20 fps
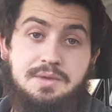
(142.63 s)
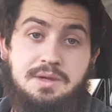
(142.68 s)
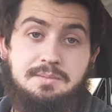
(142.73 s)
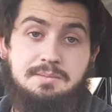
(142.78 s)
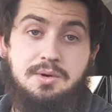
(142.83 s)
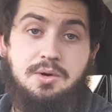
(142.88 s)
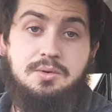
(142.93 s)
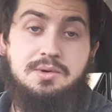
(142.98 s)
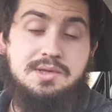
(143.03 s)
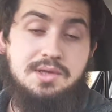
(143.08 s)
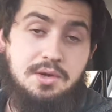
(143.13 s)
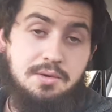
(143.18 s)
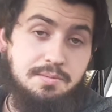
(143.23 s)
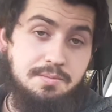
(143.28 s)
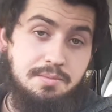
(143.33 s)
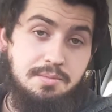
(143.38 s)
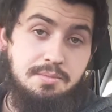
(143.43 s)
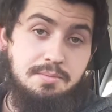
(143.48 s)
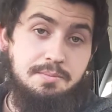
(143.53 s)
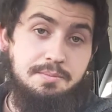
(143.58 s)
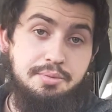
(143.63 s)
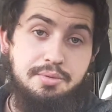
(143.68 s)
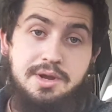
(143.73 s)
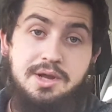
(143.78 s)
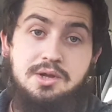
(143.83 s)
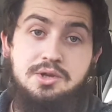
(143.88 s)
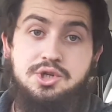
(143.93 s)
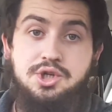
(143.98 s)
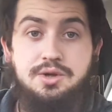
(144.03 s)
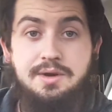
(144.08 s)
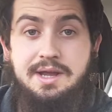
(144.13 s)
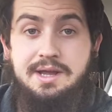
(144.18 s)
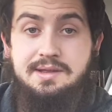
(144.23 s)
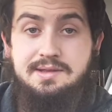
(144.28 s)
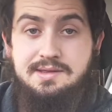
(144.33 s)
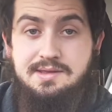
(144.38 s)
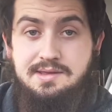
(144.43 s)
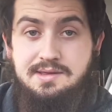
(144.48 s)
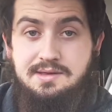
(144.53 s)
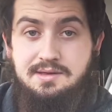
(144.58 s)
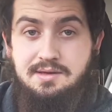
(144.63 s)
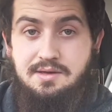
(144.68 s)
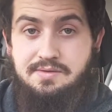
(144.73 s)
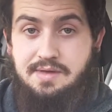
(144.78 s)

but also bring traits